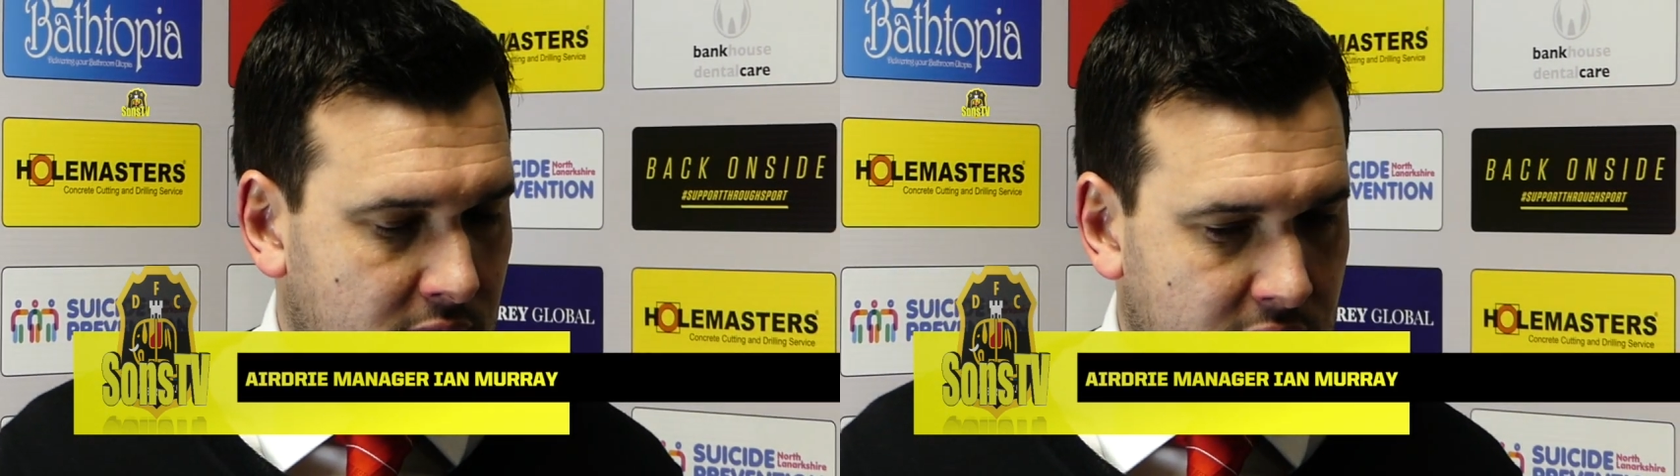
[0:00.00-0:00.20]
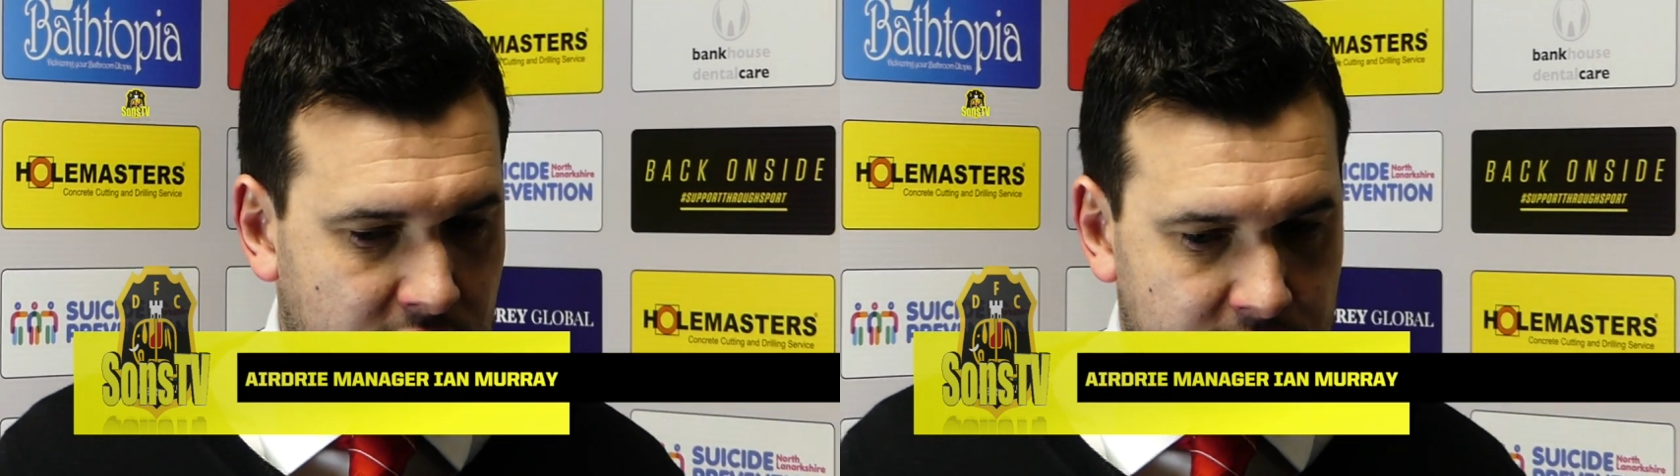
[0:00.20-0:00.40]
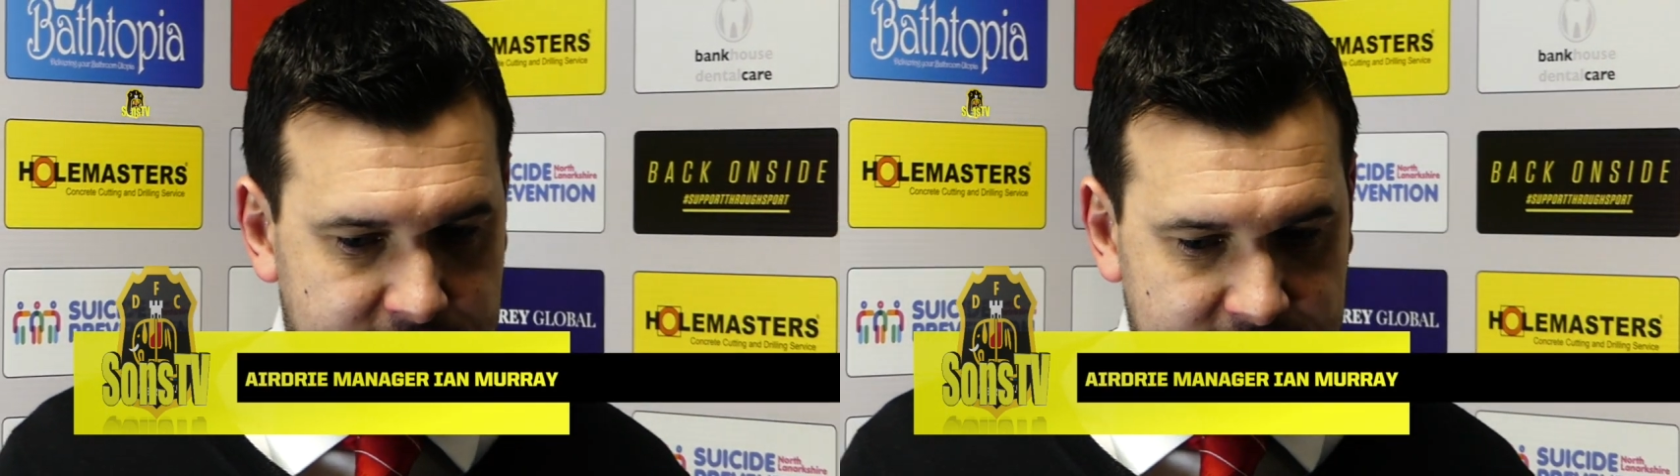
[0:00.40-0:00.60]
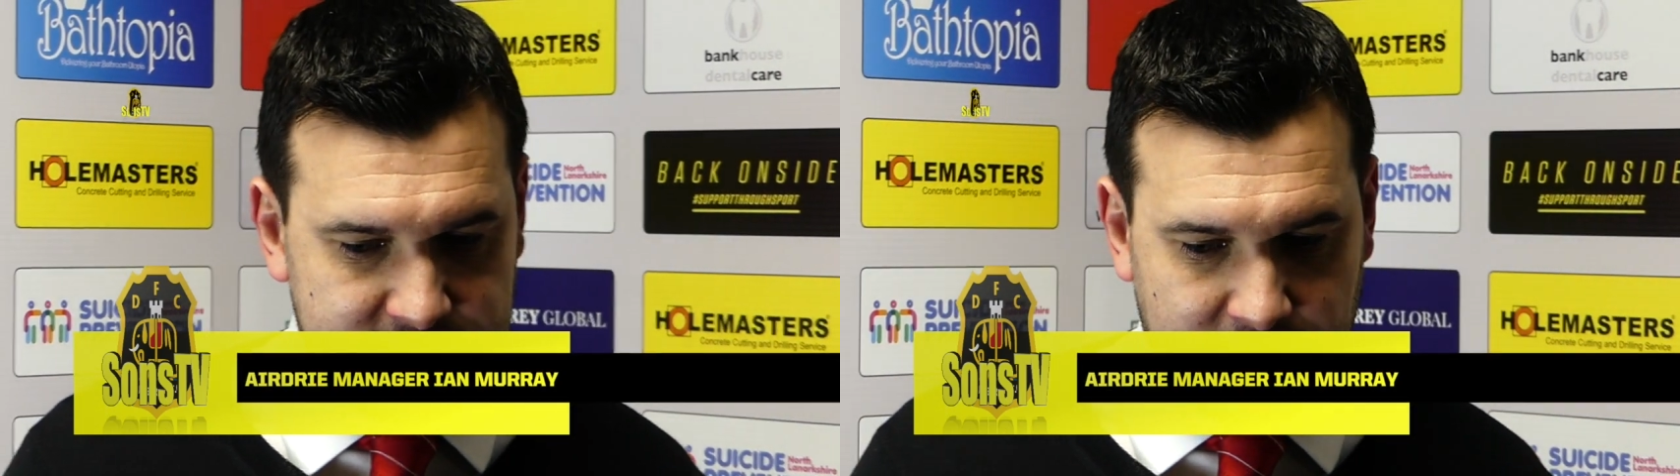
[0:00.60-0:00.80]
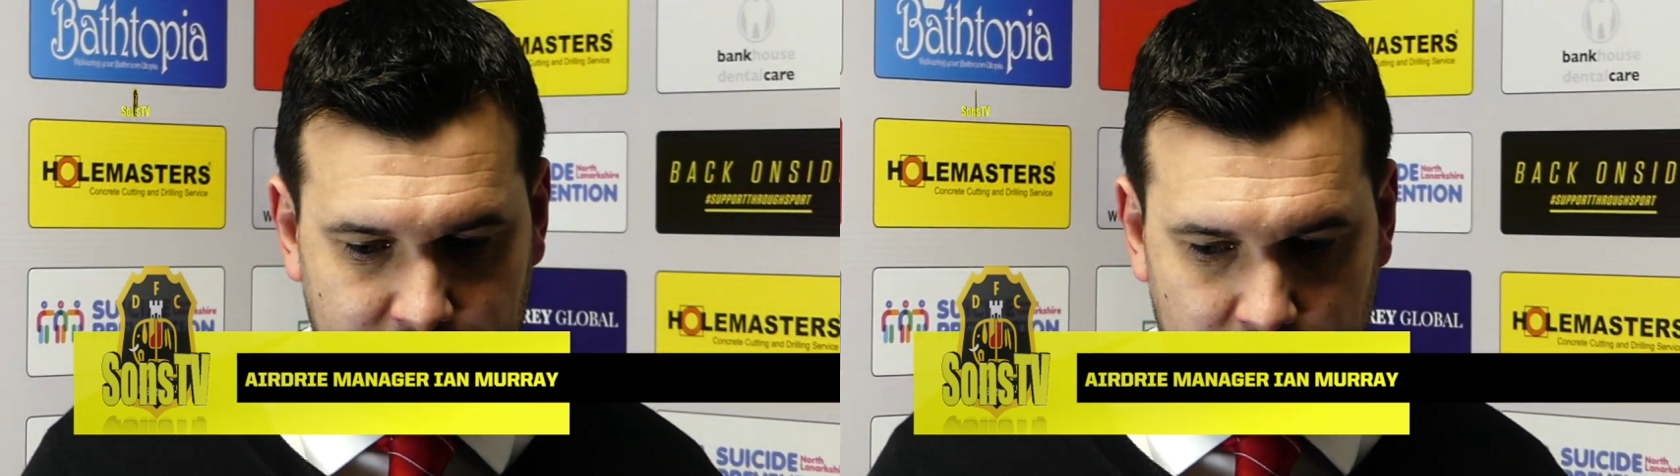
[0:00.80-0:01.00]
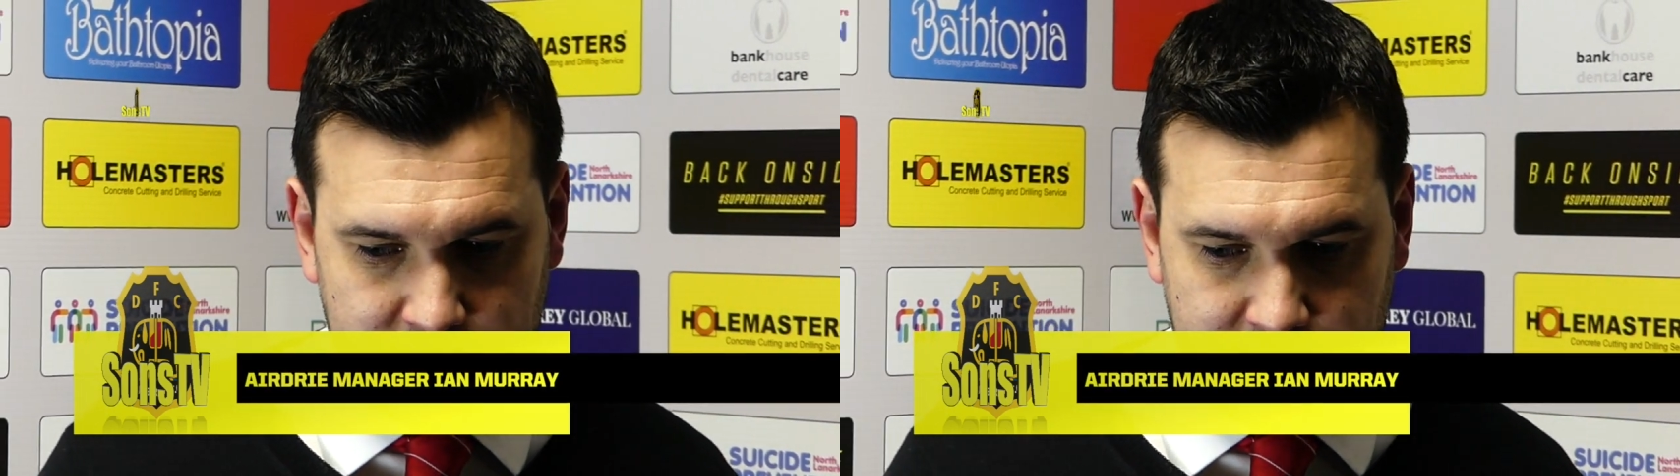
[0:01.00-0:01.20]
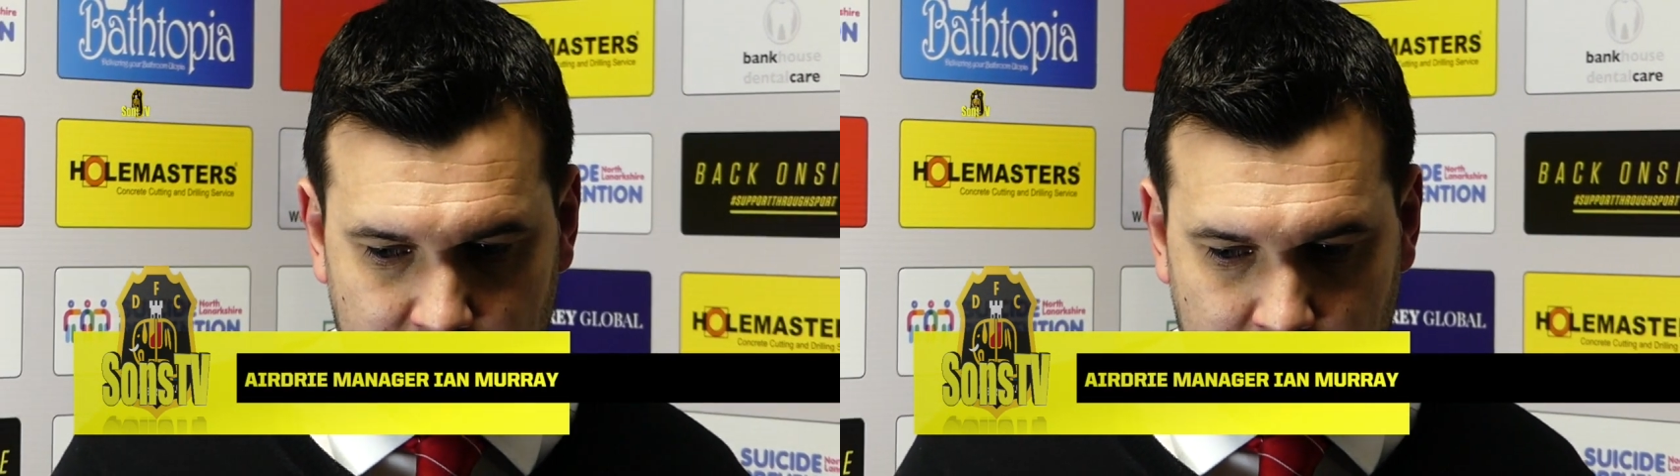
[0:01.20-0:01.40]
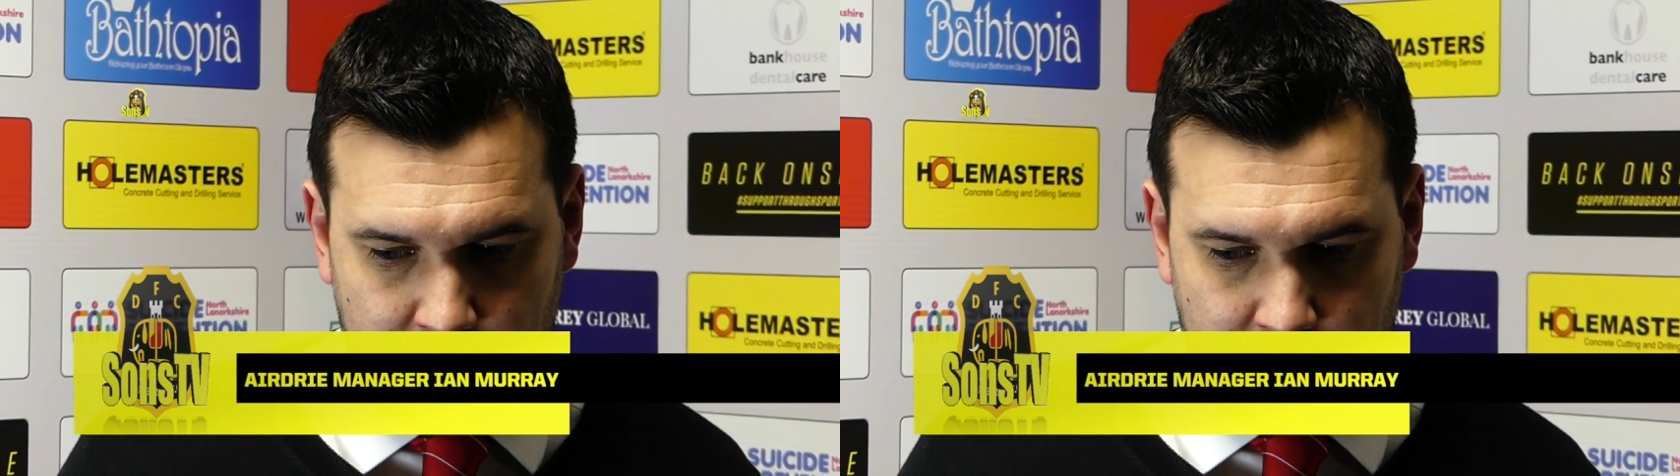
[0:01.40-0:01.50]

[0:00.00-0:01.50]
to extend our lead.